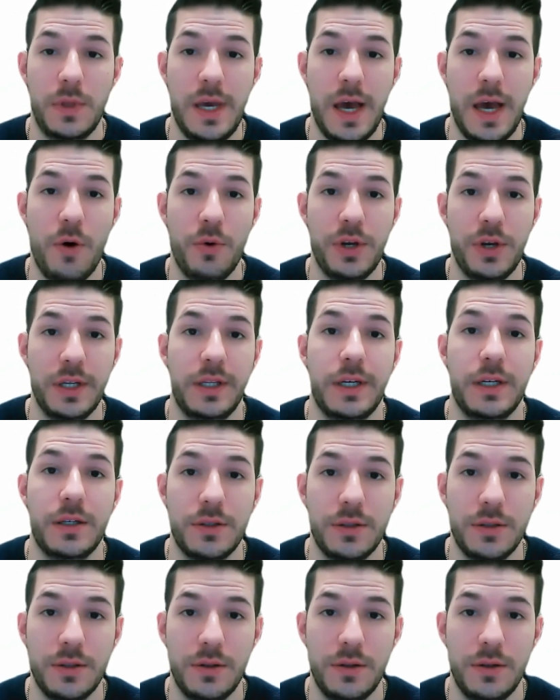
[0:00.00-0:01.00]

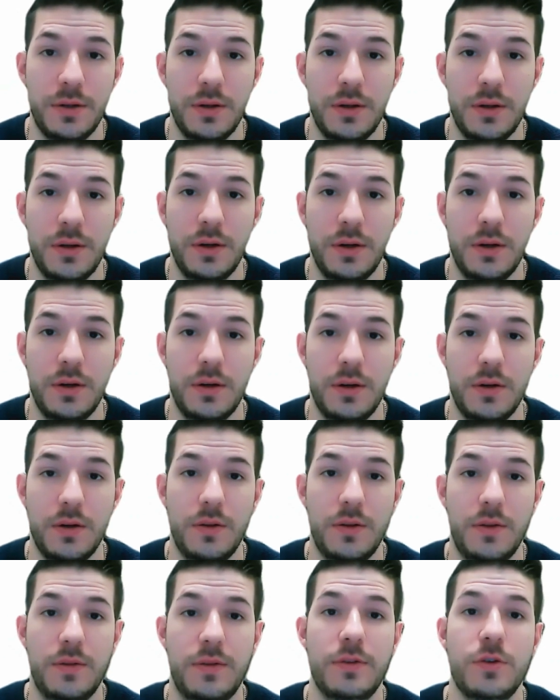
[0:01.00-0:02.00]
calculate
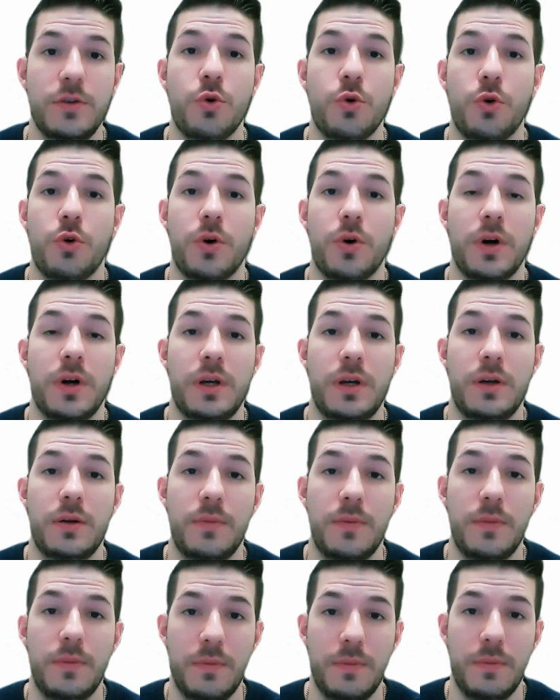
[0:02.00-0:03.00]

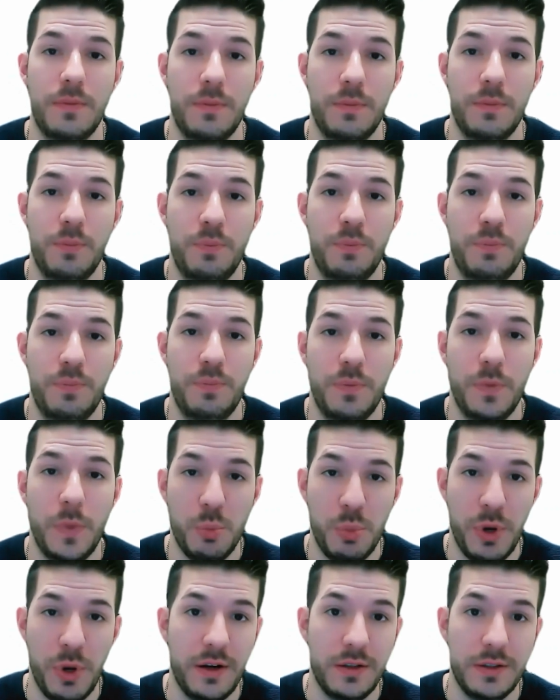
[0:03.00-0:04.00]

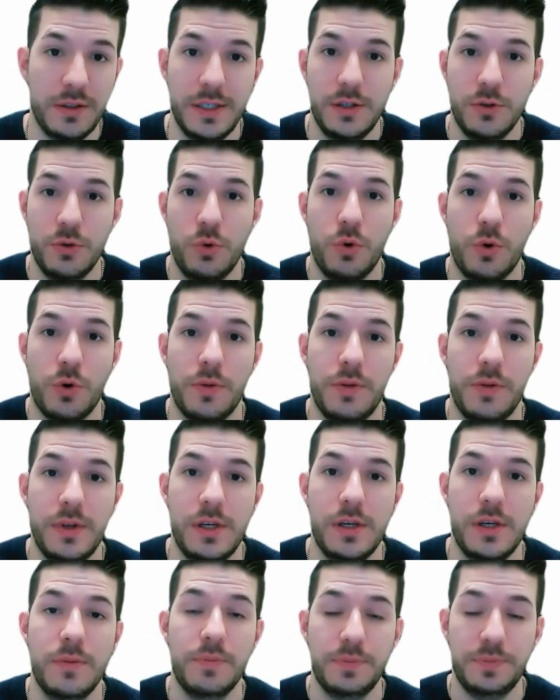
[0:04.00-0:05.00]
the penalty or
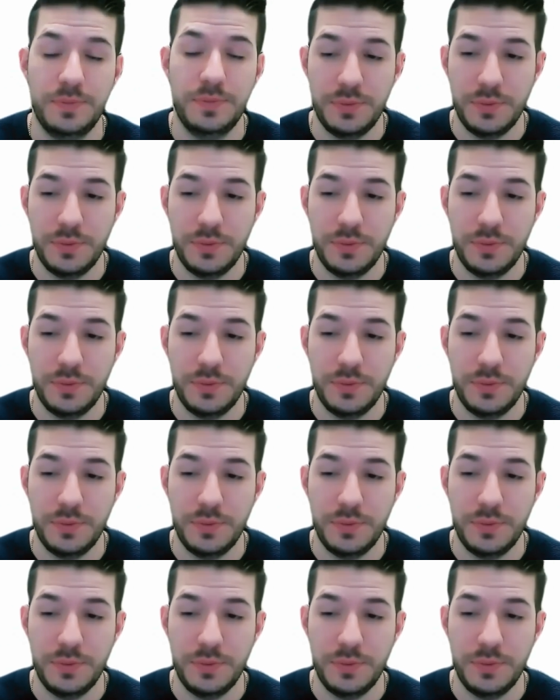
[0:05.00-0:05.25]
the